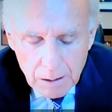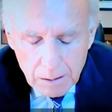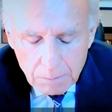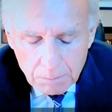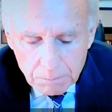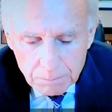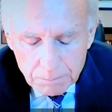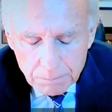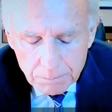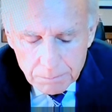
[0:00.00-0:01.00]
Um,
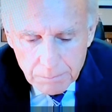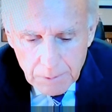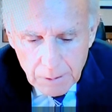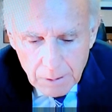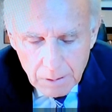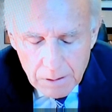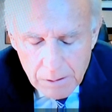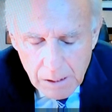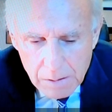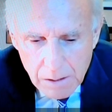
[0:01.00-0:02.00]

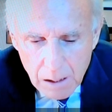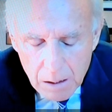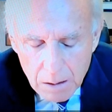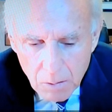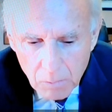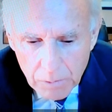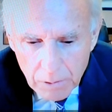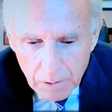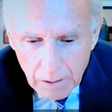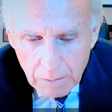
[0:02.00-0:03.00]
this has hung
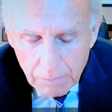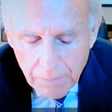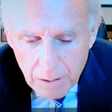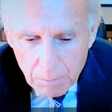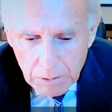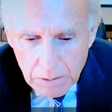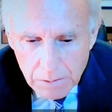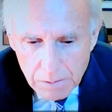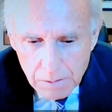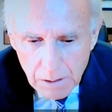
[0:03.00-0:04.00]
over a
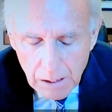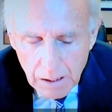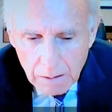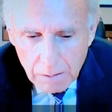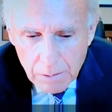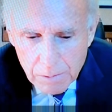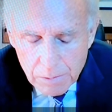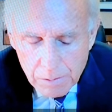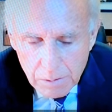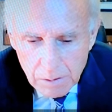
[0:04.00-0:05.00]
family's head.
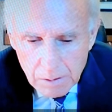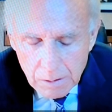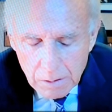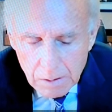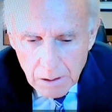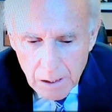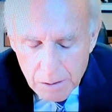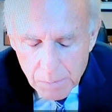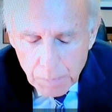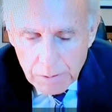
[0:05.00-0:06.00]
There's
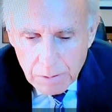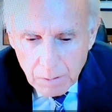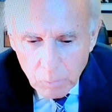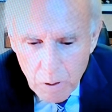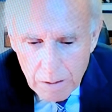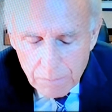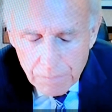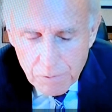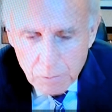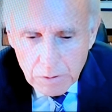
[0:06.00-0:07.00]
husband, a
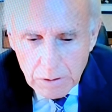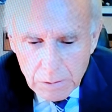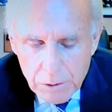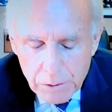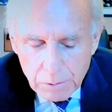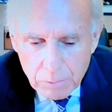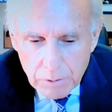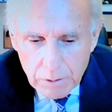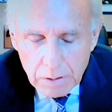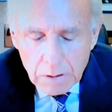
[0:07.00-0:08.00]
wife, two little children.